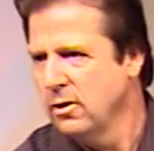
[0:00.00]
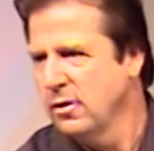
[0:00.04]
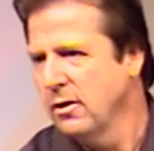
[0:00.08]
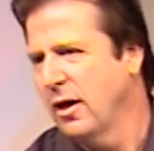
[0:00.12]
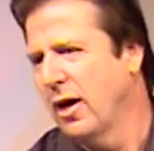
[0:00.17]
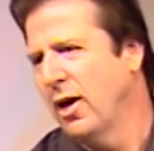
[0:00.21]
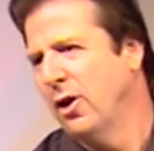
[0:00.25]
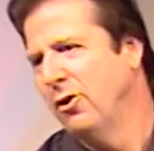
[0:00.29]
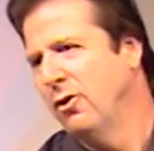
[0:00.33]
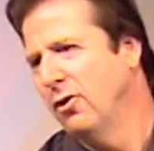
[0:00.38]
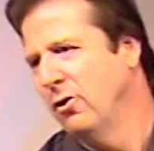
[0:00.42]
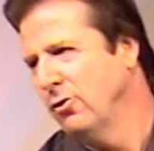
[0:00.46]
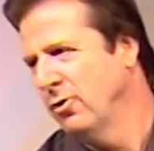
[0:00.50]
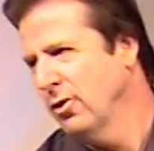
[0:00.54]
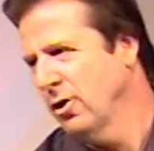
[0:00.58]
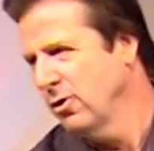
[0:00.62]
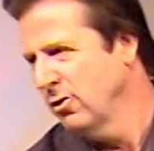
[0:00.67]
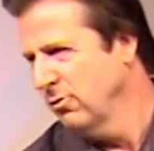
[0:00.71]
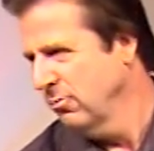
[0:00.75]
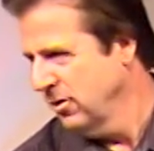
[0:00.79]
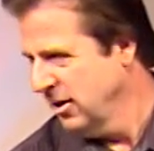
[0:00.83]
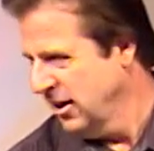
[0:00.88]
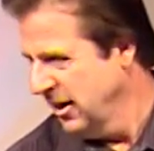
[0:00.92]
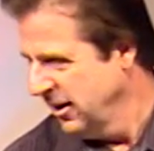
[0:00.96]
I know y'all
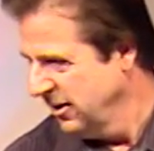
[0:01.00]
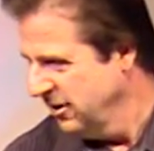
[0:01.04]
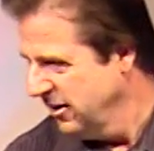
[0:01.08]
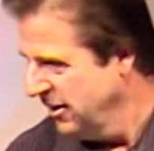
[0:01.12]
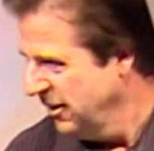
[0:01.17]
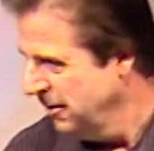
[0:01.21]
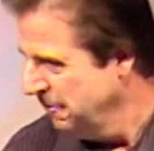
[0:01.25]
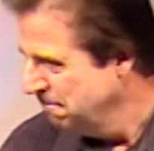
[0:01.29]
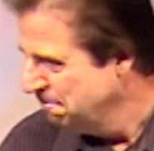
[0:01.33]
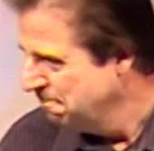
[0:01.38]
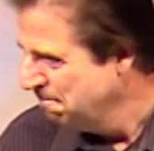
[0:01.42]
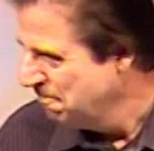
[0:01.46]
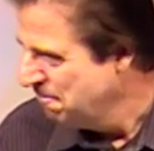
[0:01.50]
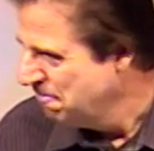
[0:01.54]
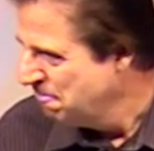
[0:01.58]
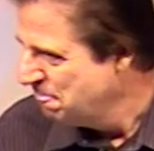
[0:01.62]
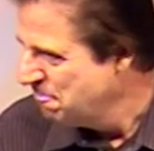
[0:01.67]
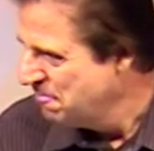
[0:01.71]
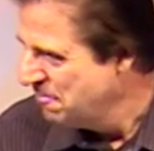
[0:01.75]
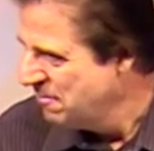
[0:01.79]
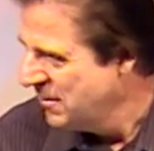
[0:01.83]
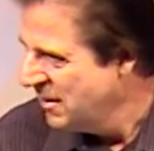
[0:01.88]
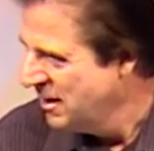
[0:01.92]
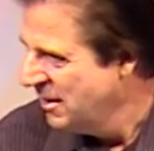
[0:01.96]
don't like that.
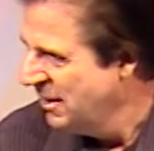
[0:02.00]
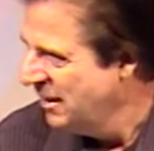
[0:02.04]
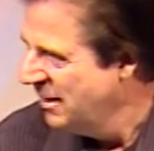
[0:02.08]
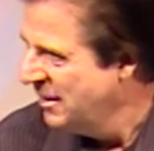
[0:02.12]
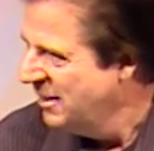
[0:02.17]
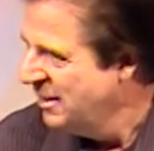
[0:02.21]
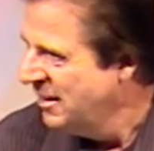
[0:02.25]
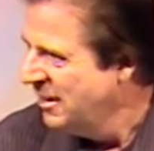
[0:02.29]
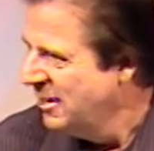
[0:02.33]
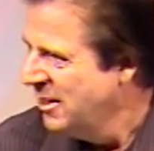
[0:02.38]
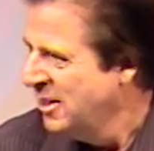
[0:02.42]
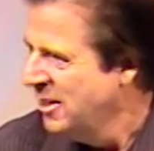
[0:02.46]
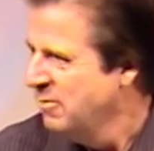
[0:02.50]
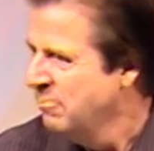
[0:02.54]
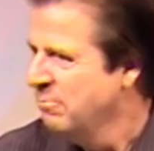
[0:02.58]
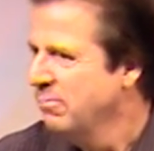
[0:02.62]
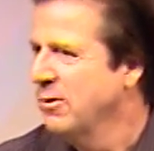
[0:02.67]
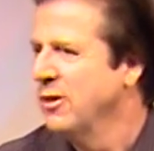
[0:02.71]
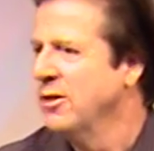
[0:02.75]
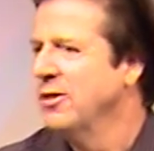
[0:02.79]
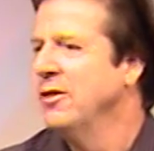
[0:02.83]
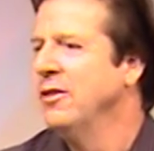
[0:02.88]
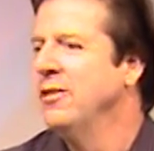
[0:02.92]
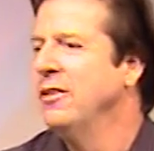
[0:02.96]

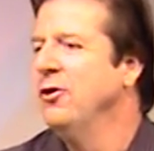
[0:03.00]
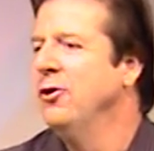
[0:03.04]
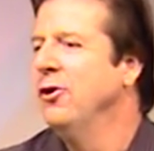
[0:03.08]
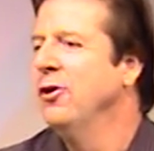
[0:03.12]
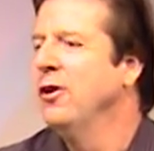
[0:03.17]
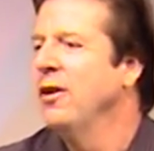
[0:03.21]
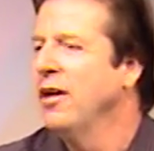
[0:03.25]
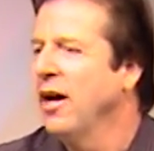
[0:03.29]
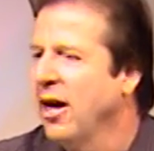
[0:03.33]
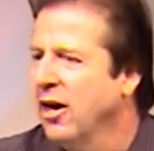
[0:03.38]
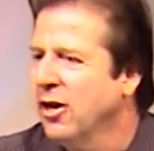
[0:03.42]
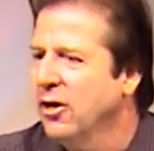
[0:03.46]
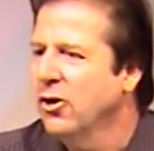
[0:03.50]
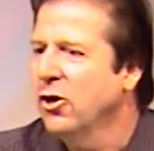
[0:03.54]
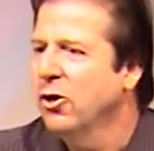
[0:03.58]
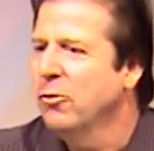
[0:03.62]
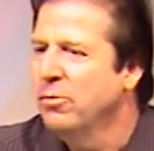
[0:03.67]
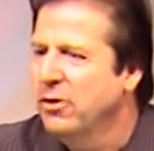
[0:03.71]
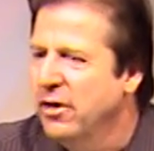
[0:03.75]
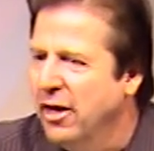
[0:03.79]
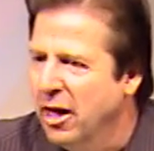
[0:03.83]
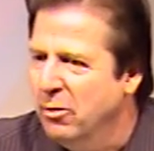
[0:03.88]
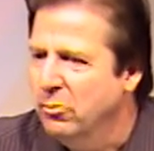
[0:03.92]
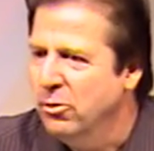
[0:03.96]
But you're not going to
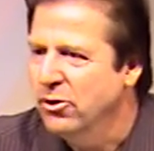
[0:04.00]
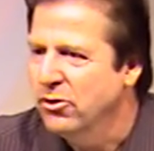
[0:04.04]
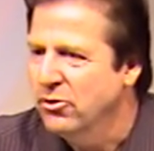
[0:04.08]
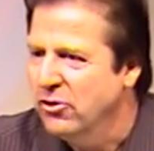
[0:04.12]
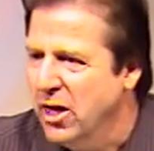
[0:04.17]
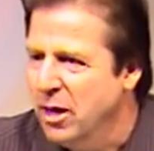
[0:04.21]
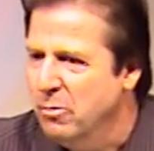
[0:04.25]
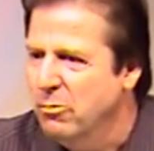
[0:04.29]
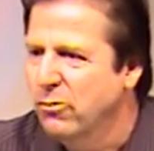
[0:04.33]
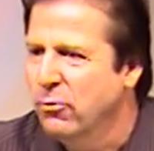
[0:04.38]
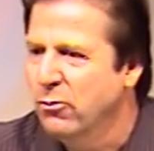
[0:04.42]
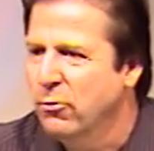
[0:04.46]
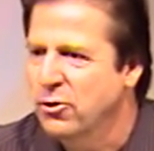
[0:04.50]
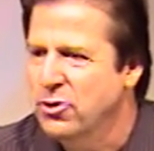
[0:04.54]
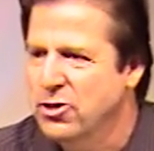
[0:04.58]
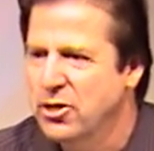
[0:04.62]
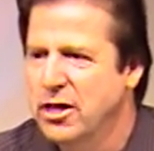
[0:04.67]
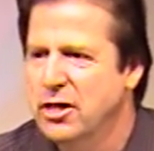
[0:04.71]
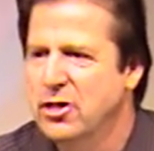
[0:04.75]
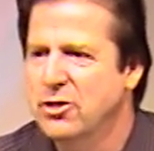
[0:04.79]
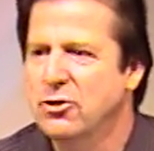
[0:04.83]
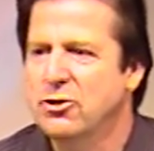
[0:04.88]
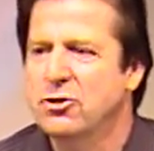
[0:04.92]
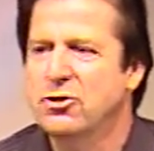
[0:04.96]
be able to stand before
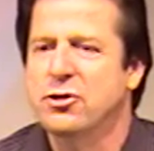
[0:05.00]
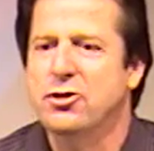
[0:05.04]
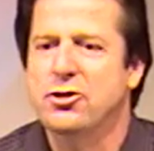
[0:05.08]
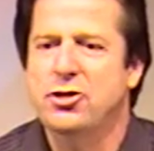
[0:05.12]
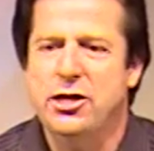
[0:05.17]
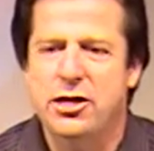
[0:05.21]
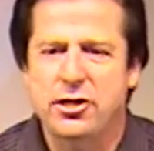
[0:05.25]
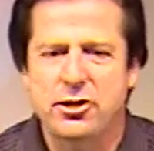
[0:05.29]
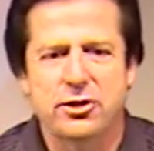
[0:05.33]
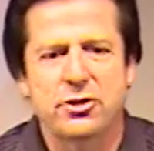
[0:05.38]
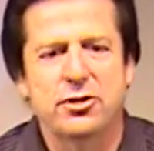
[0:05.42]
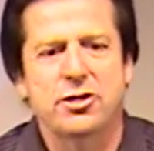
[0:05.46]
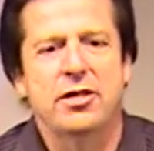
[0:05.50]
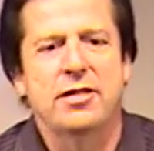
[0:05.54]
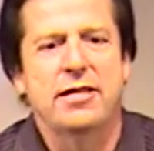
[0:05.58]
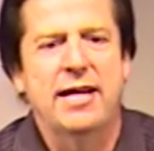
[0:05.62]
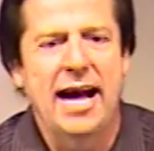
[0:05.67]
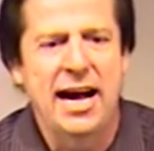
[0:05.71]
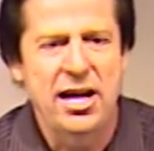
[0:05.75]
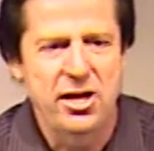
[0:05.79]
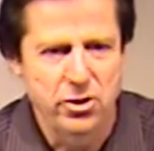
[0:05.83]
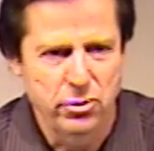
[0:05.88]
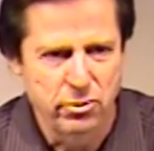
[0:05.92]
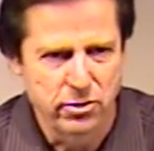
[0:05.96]
Jesus and Jesus
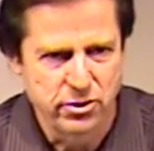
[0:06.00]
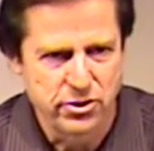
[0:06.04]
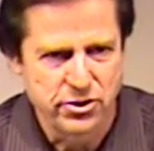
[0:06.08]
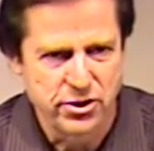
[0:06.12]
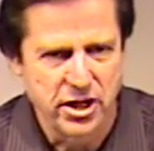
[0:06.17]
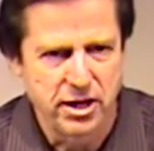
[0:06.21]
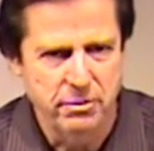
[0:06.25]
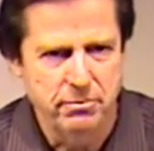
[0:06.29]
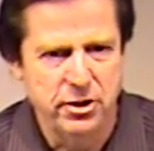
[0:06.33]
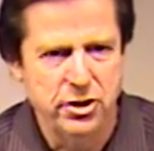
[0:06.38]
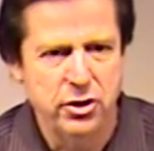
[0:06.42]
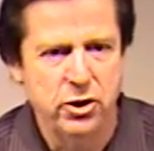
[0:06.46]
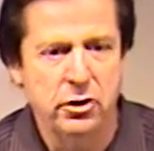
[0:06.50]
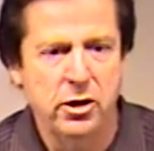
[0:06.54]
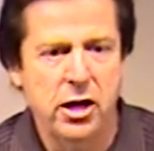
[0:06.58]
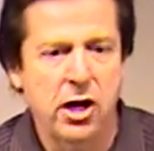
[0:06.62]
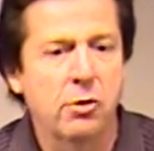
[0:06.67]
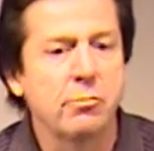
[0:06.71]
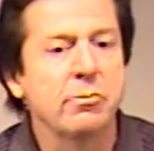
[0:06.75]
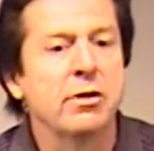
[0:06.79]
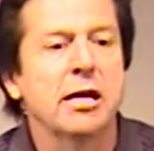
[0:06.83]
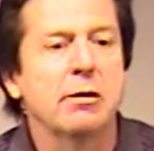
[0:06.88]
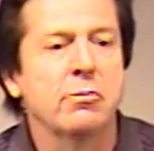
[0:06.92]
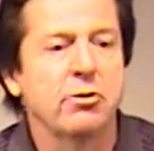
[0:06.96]
indict you on something. You're not
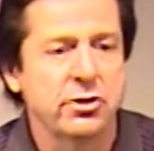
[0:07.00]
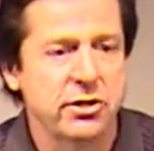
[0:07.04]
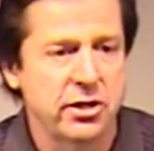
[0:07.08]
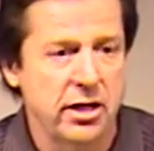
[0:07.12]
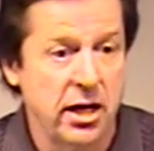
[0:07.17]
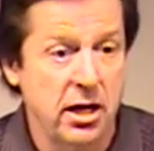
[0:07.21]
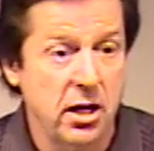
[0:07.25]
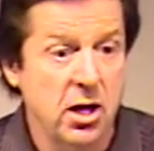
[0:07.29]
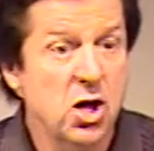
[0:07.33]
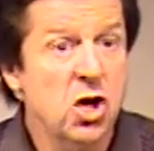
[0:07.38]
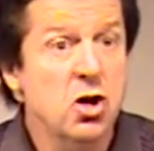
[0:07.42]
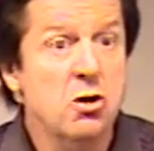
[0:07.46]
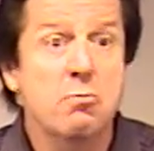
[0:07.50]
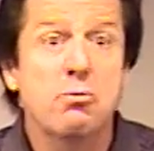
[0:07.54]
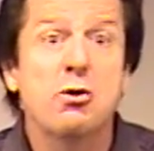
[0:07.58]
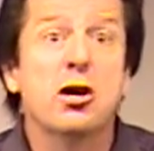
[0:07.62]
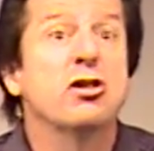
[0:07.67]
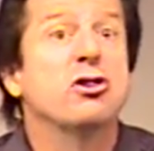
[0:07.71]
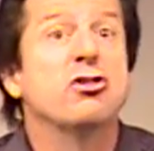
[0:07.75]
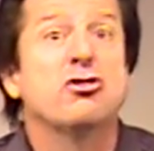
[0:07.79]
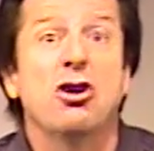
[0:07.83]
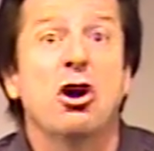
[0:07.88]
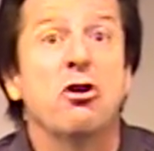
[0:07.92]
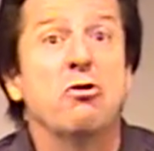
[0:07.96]
going to be able to say,
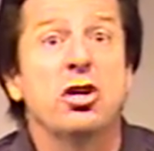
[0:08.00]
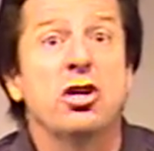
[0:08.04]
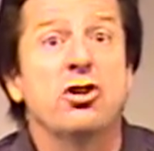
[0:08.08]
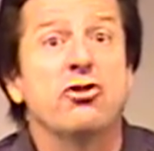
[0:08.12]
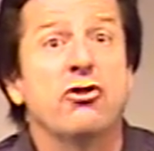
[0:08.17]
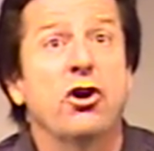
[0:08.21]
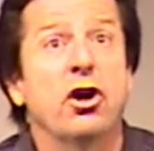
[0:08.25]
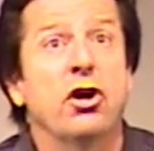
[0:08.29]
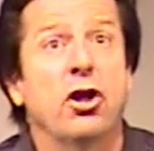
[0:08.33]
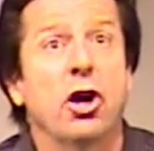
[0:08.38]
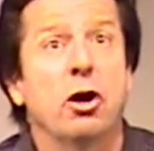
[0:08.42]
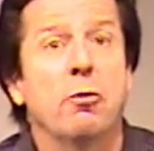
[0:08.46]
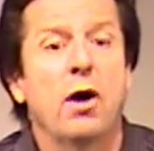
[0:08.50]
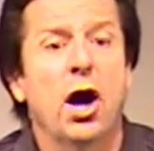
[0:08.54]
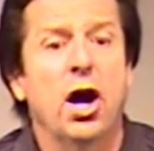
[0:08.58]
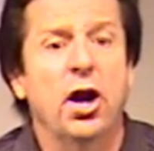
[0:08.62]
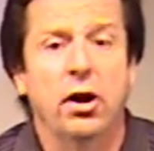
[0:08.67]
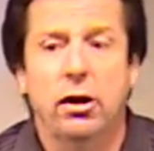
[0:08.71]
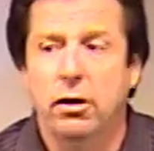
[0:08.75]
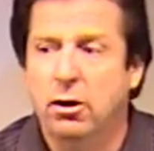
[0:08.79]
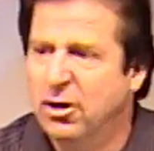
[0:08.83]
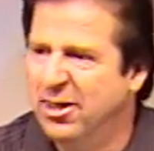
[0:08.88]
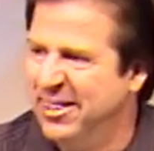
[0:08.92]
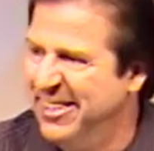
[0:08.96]
Brother Joe didn't say anything about
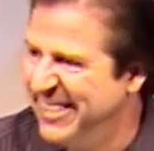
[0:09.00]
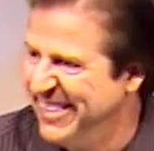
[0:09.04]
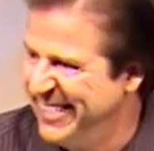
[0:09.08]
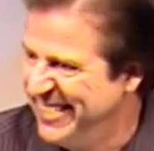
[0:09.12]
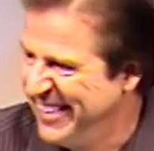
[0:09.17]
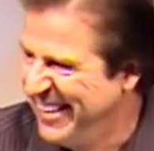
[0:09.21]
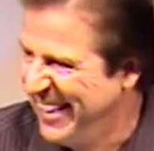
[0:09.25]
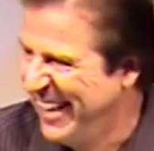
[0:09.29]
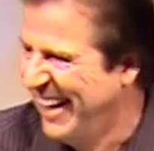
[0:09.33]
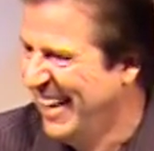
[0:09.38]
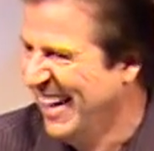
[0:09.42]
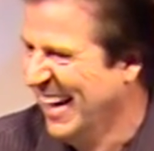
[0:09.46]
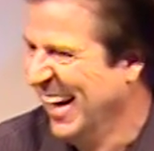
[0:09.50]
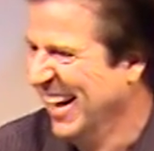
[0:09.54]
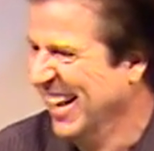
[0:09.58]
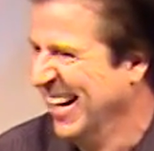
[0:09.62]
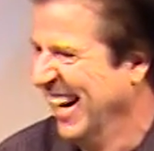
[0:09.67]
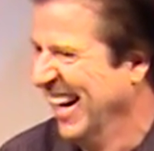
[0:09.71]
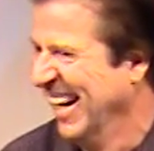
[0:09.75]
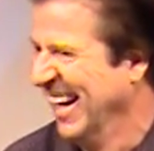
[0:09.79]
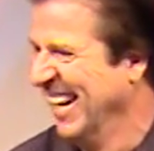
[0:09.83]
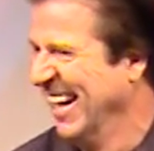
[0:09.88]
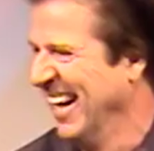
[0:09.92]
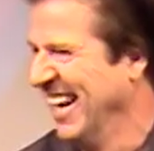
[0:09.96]

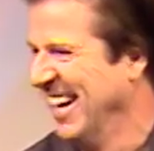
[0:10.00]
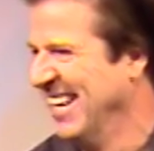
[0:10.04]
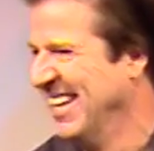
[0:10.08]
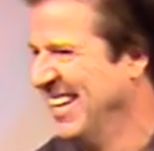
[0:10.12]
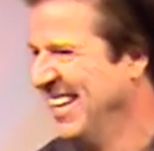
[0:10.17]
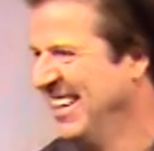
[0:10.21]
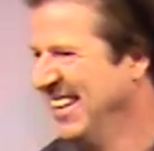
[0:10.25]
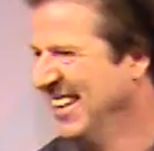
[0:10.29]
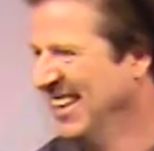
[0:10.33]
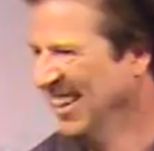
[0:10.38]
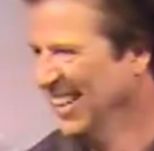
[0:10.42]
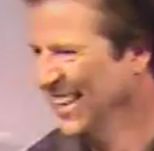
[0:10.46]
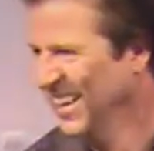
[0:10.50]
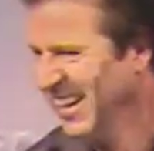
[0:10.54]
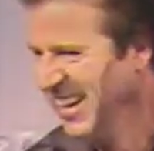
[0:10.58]
it.